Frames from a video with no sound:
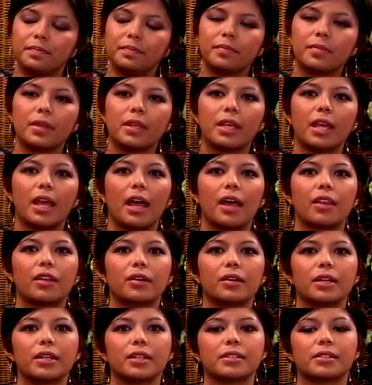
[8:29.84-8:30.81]
Yeah,
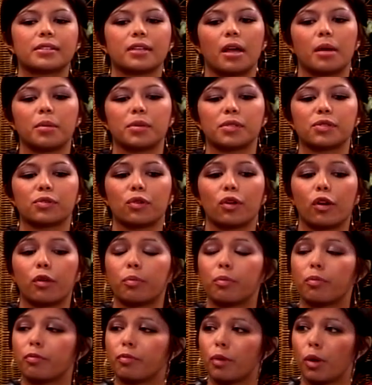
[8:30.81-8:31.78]
there is. It's through our
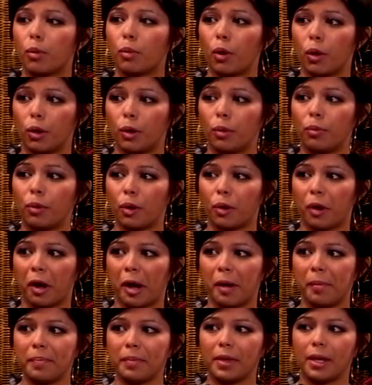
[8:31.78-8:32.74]
pro bono
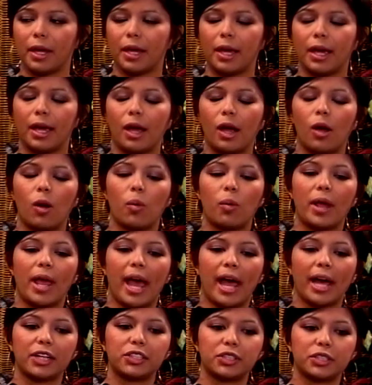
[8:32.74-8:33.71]
program. We
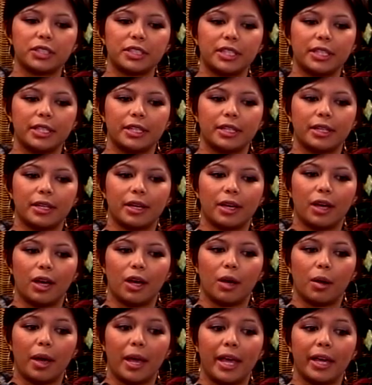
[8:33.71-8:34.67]
actually
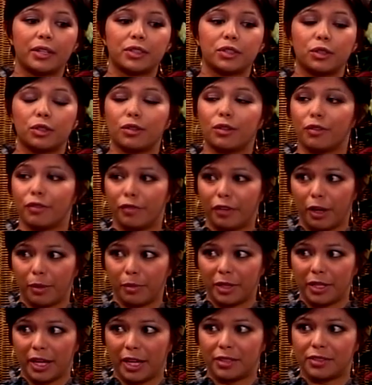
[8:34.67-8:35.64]
handle family
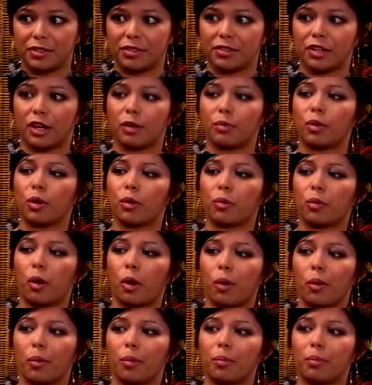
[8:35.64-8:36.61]
cases in our
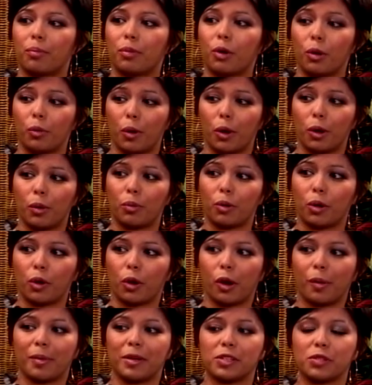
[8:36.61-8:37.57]
pro bono
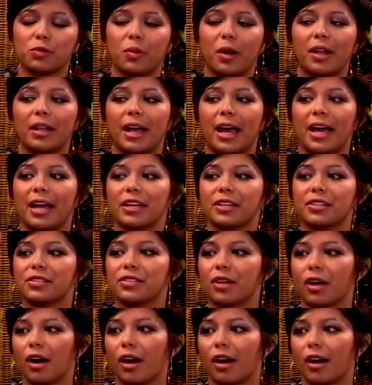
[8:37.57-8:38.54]
program as well as
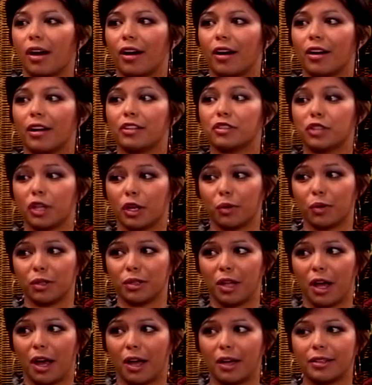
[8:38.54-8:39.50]
our general law.